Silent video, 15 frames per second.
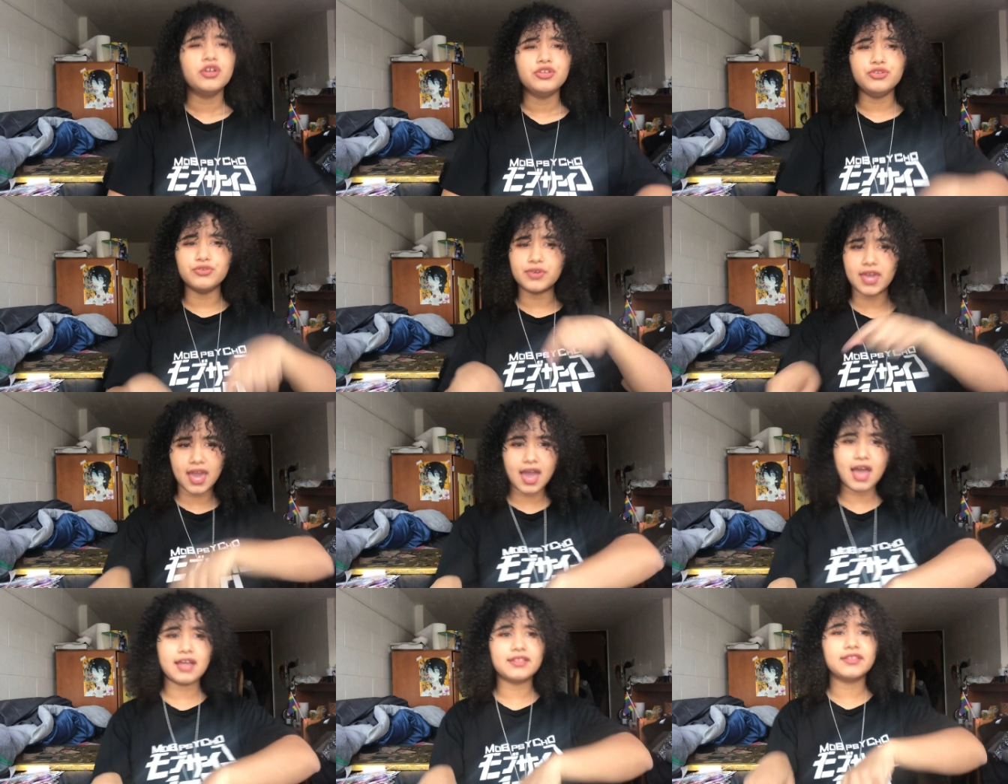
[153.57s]
you
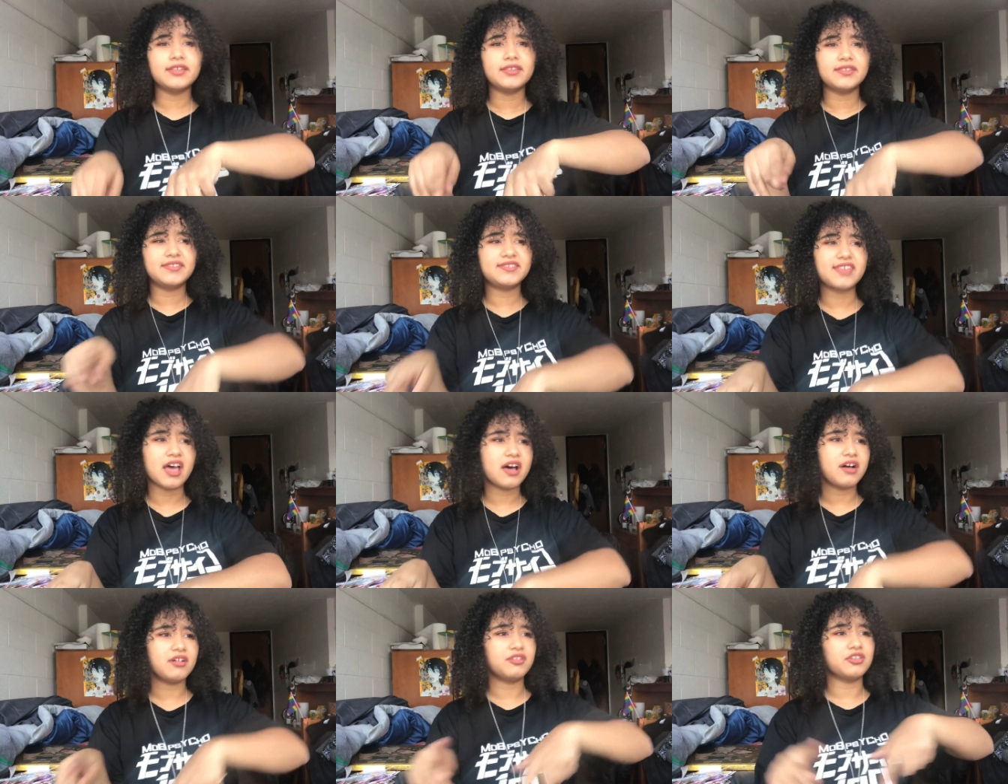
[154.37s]
can't
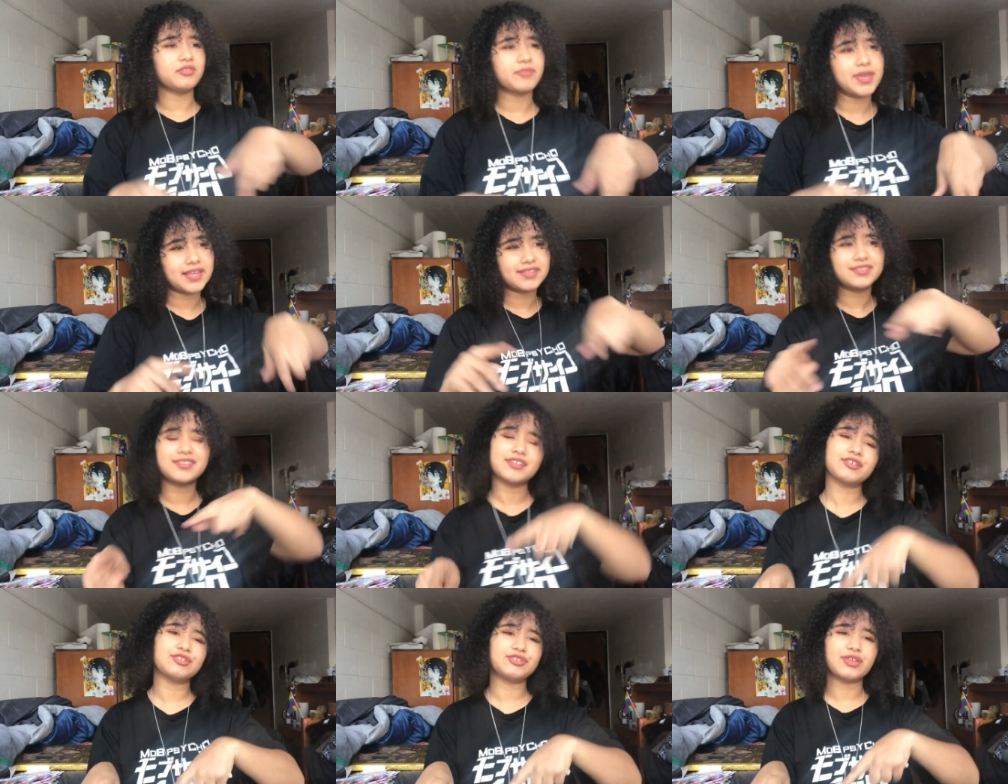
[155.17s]
sell or make
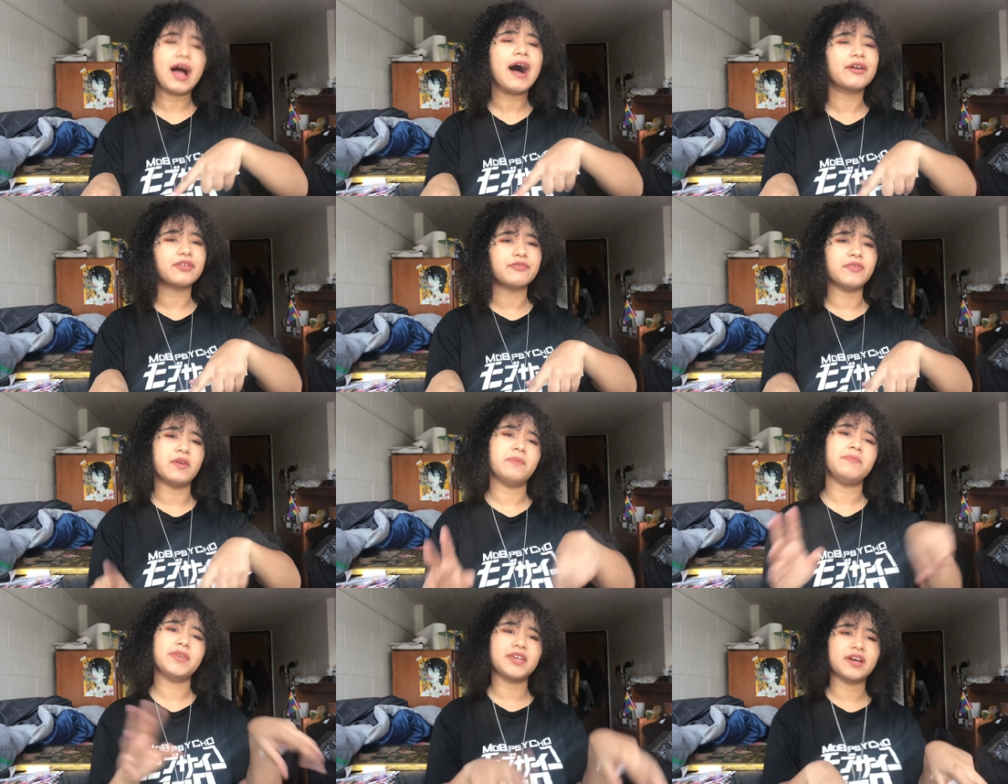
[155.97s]
stickers out of
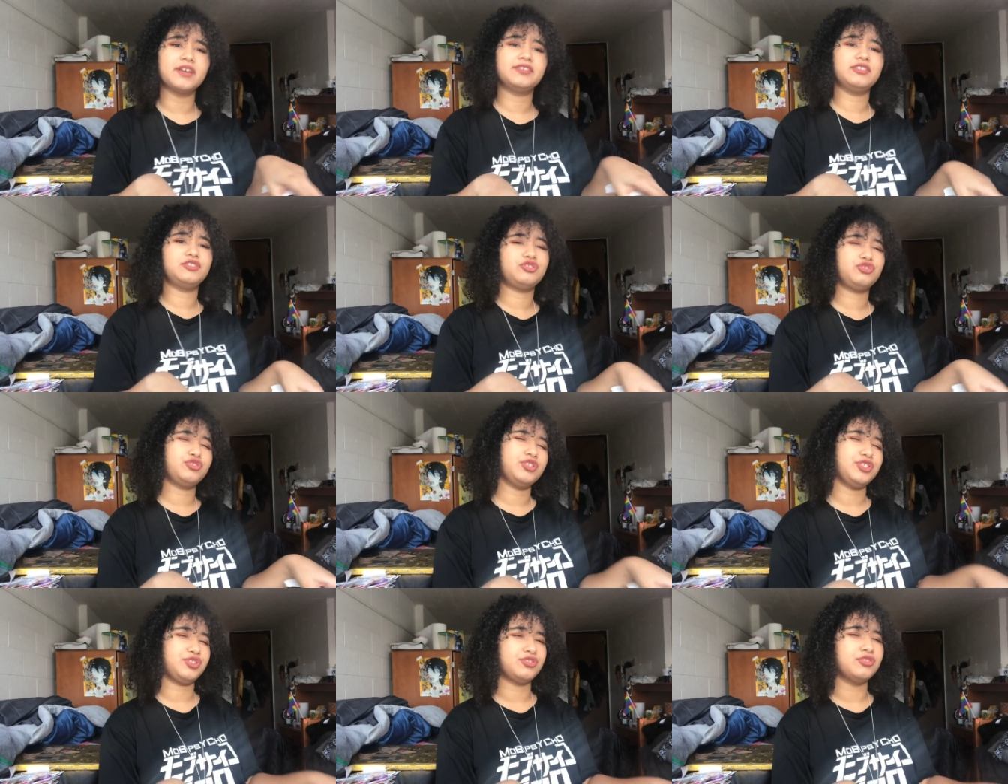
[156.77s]
it because it's
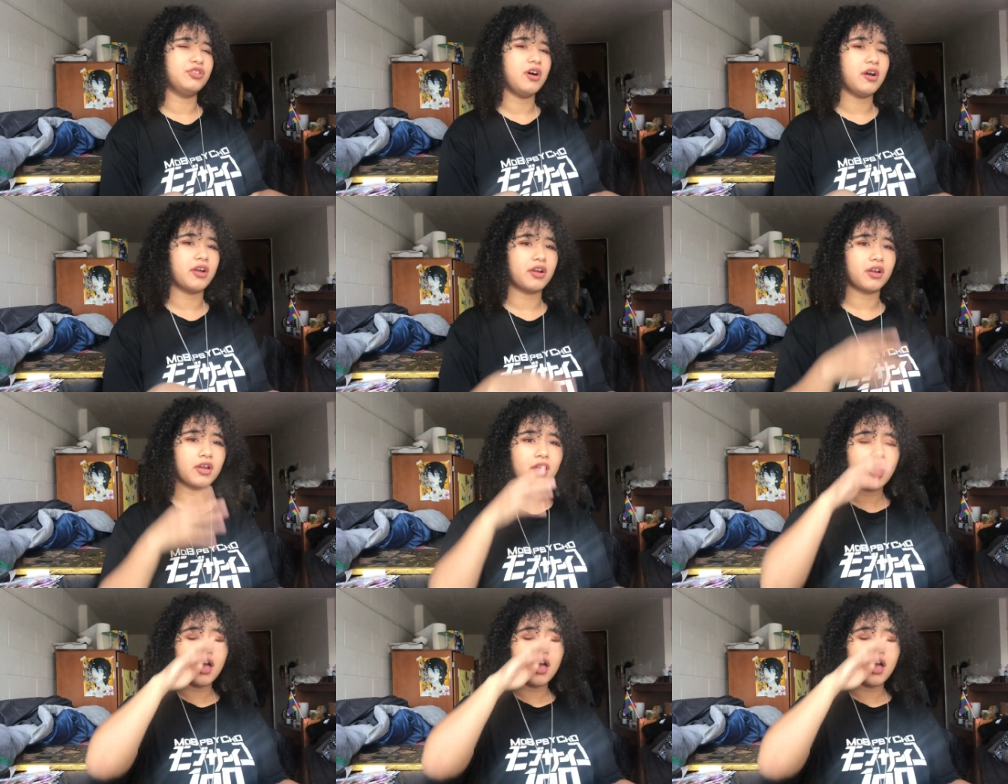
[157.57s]
traditional art.